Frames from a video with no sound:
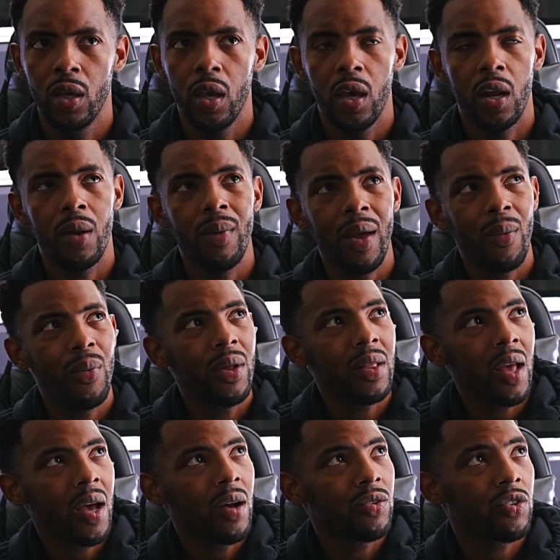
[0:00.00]
And I'm like, what
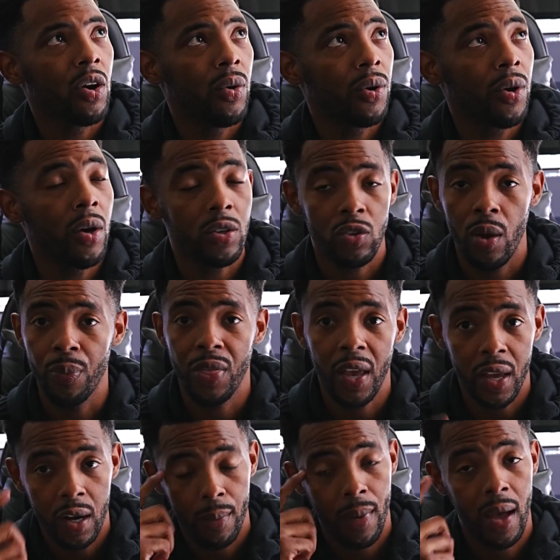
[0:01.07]
the hell's going on? So I'm
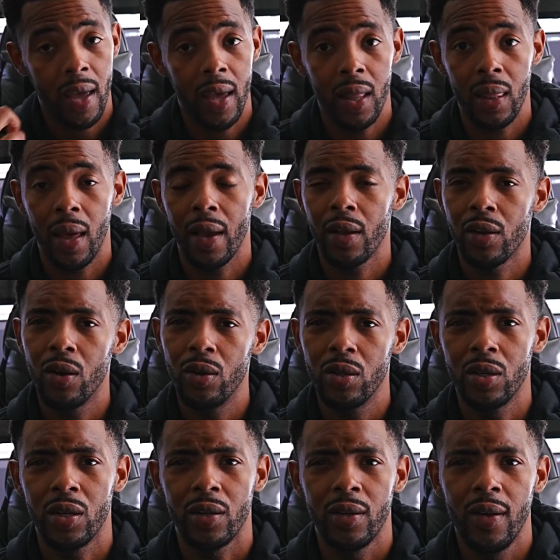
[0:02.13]
thinking in my head, like, hold
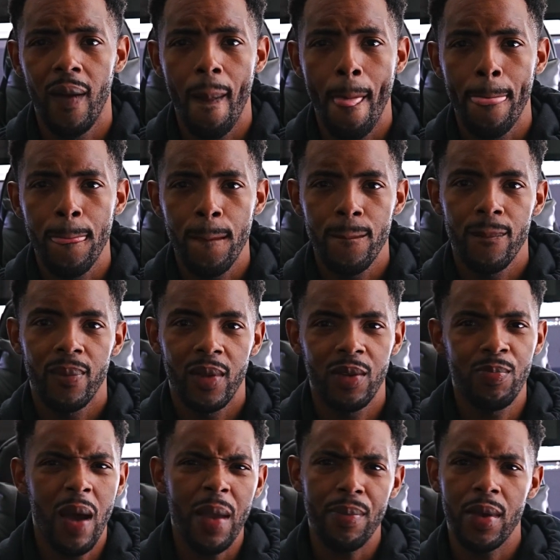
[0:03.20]
on, there
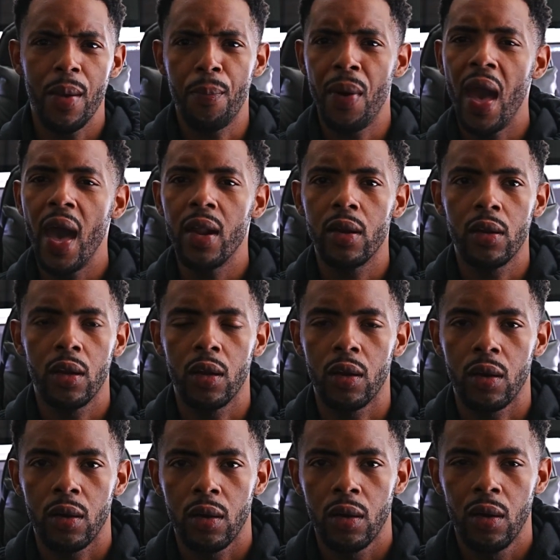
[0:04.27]
might be a pattern
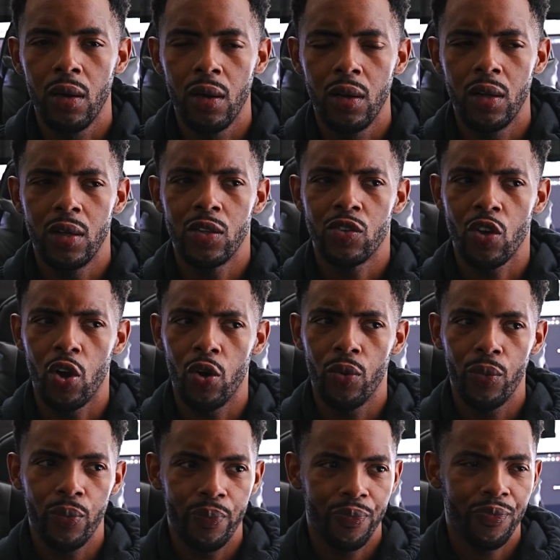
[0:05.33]
here.
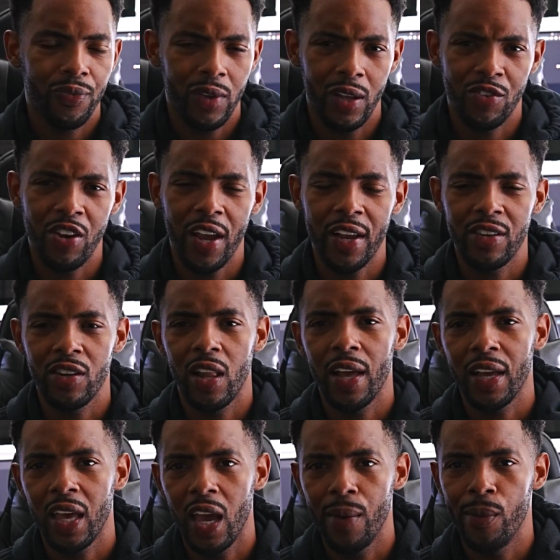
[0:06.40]
So the check engine light
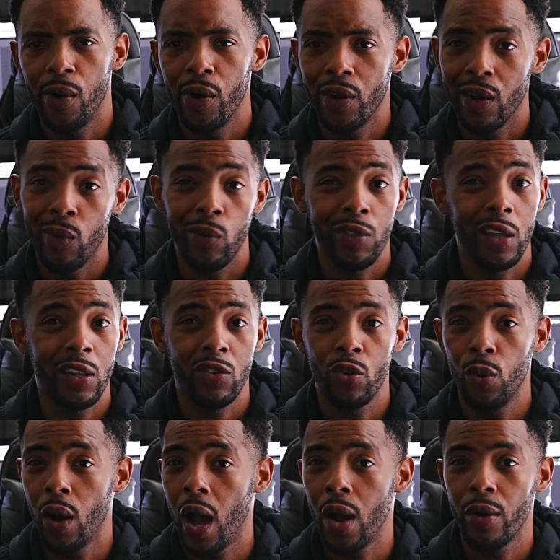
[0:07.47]
came on, and within
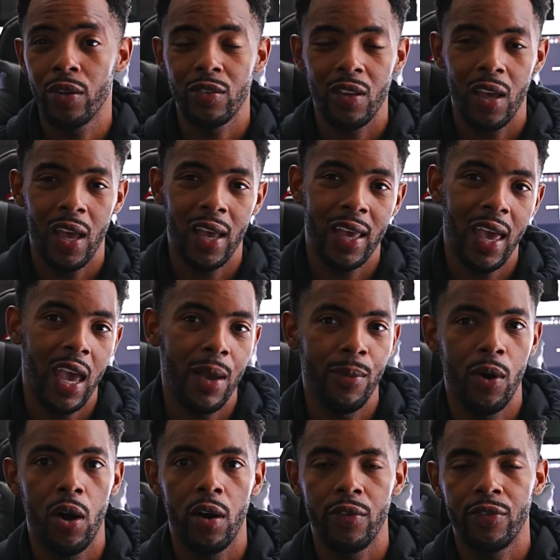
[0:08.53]
2 hours, it came
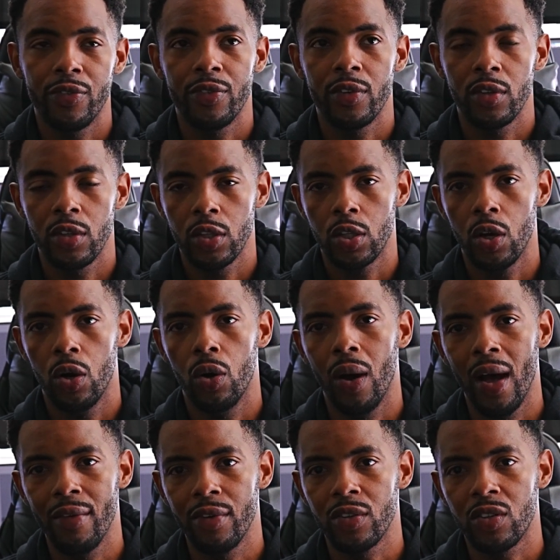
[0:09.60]
off. So
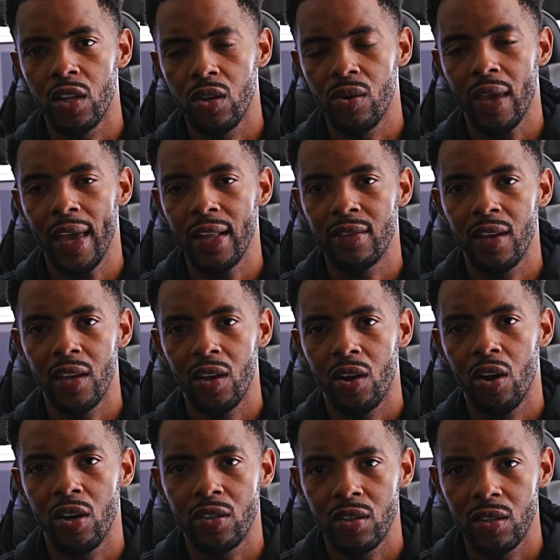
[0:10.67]
obviously, you can't take your
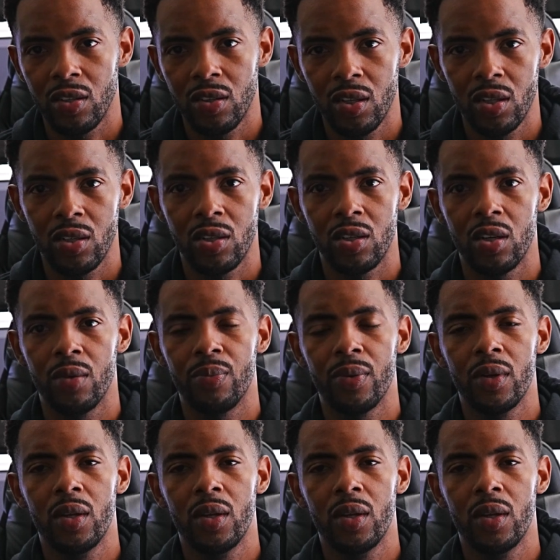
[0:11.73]
car to the dealership